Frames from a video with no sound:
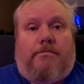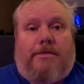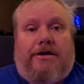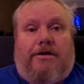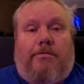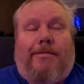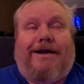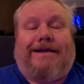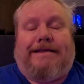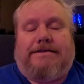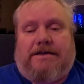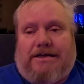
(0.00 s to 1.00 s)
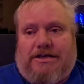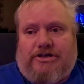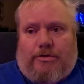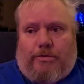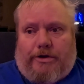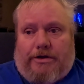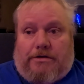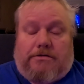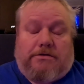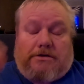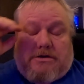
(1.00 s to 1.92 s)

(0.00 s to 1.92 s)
Michael McIntyre's The Wheel.